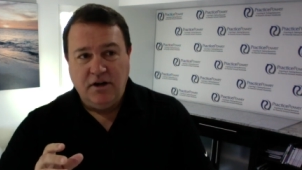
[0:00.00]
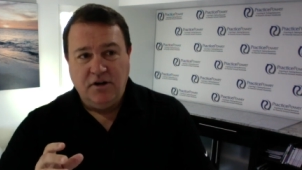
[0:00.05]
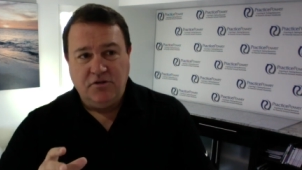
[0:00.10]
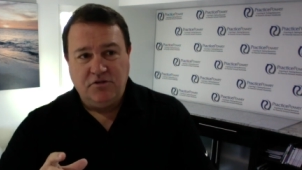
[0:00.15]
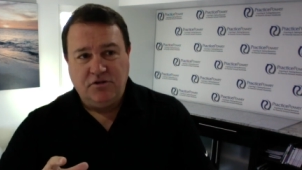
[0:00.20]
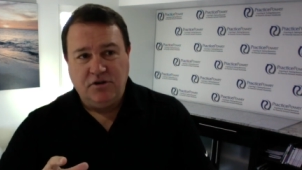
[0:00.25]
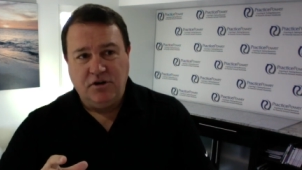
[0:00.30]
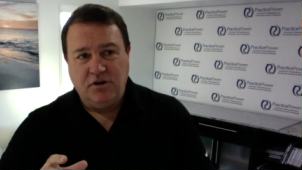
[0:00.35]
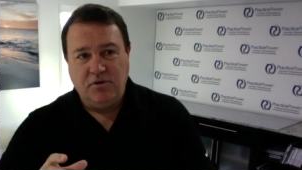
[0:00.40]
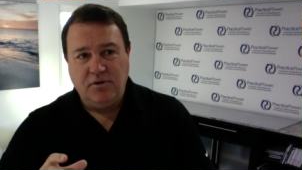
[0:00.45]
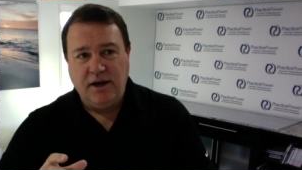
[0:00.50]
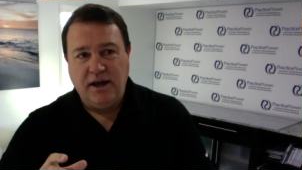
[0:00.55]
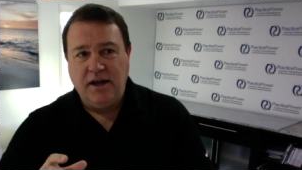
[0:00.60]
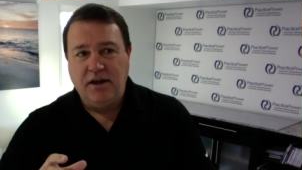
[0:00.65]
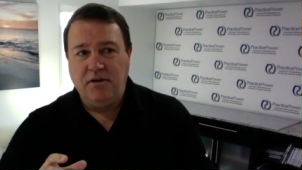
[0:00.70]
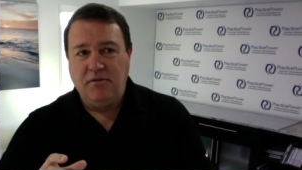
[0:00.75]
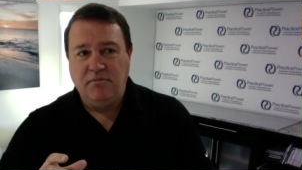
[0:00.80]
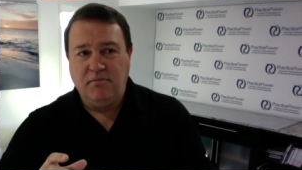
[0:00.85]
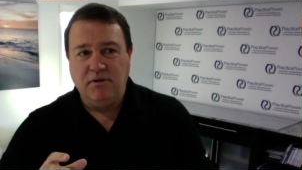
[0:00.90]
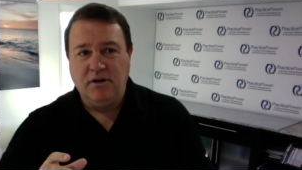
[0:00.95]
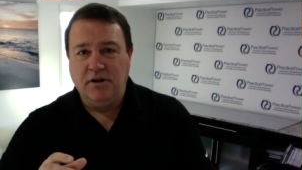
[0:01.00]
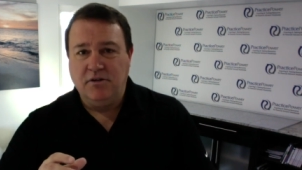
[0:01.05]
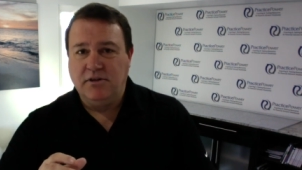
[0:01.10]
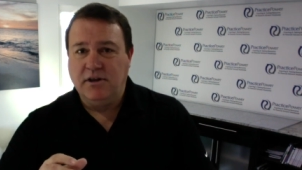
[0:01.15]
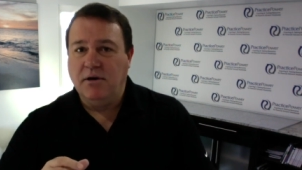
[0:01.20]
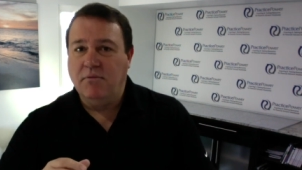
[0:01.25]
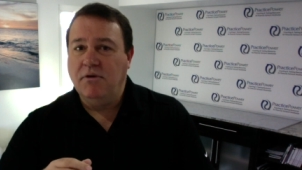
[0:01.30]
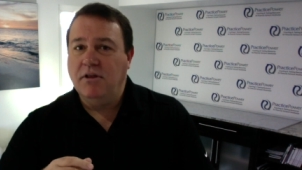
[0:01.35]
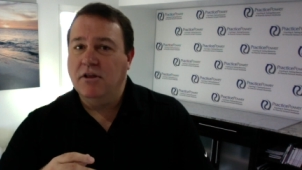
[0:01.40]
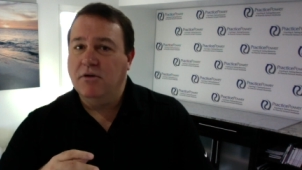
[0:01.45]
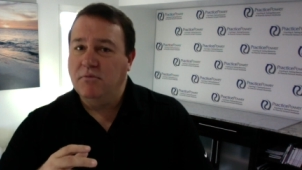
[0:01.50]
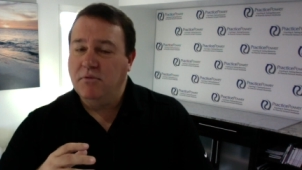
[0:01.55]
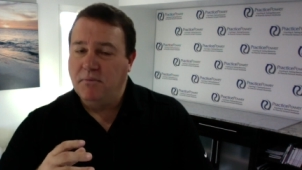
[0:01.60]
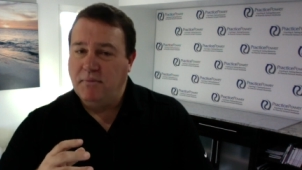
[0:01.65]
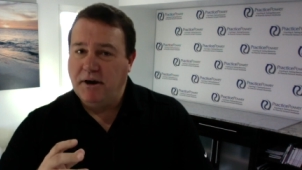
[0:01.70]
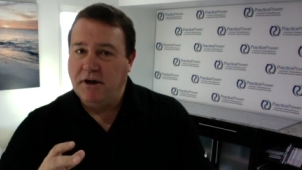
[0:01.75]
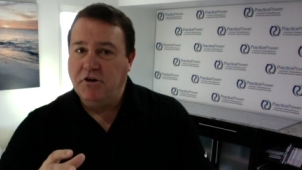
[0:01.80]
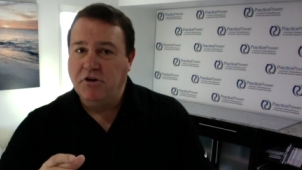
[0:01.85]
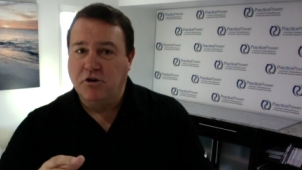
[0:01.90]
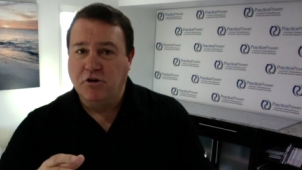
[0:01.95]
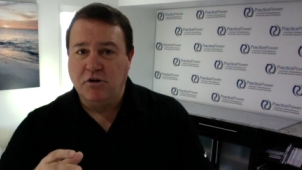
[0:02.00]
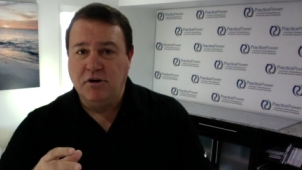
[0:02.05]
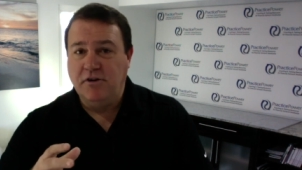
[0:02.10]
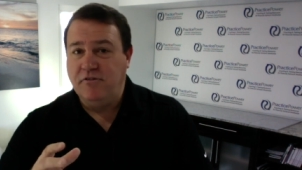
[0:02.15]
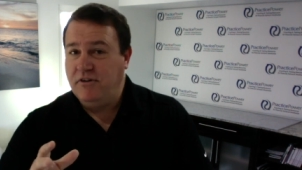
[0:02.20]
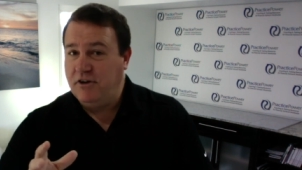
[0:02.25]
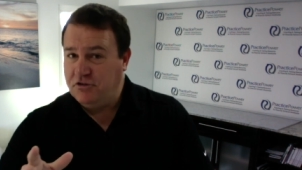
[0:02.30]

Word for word: So hey, you know, tell me a little bit about your current.